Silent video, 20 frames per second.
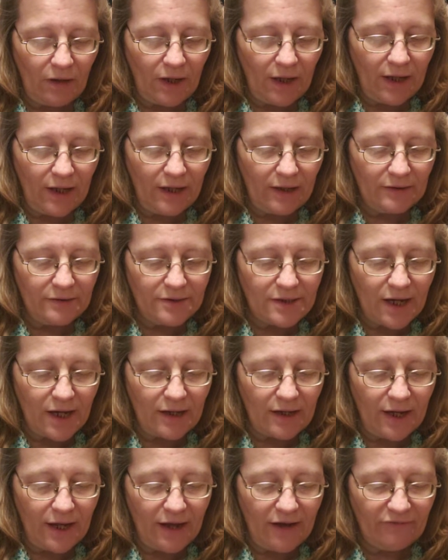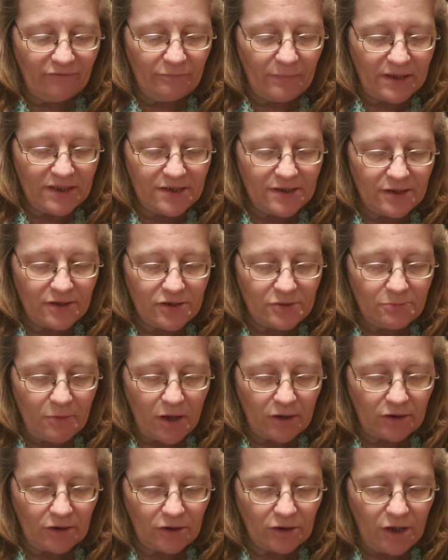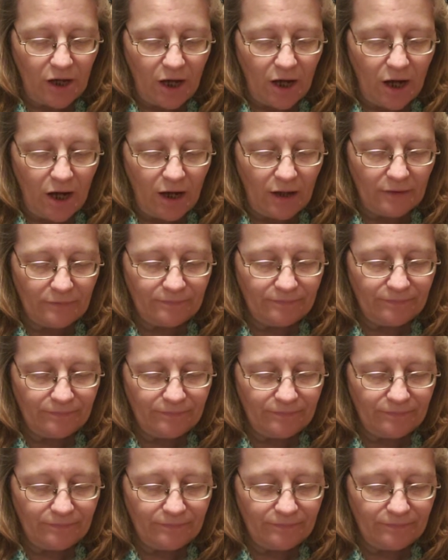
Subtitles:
And I have my stitch marker caught.